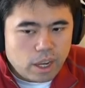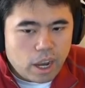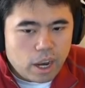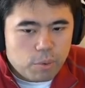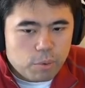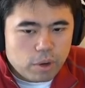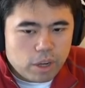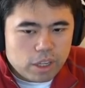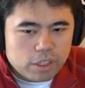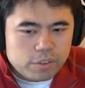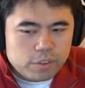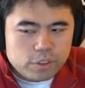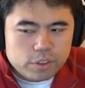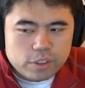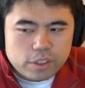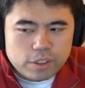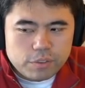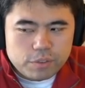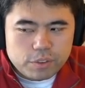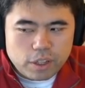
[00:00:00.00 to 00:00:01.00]
Ironically,
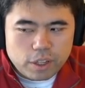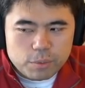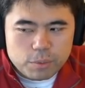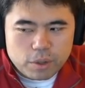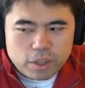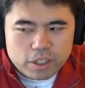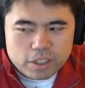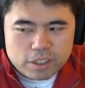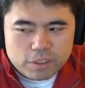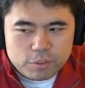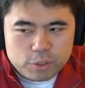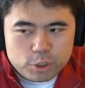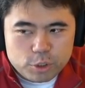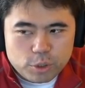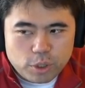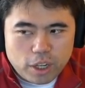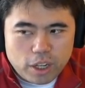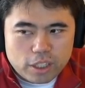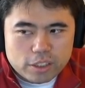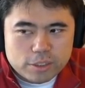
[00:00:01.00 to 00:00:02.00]
if, ironically, if you do
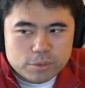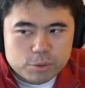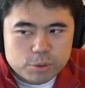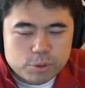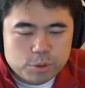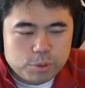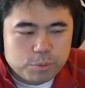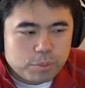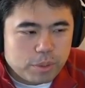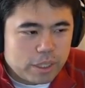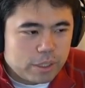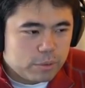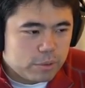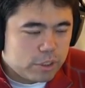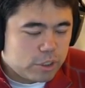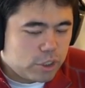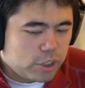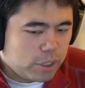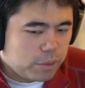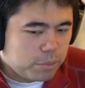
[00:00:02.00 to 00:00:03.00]
a hot tip stream, you might
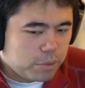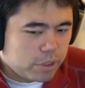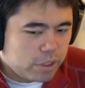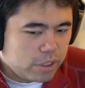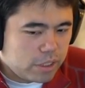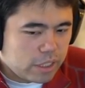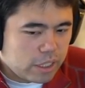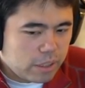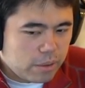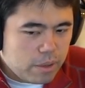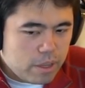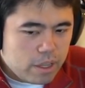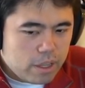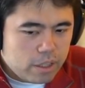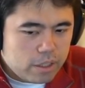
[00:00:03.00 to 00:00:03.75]
reach 10 million. Yeah.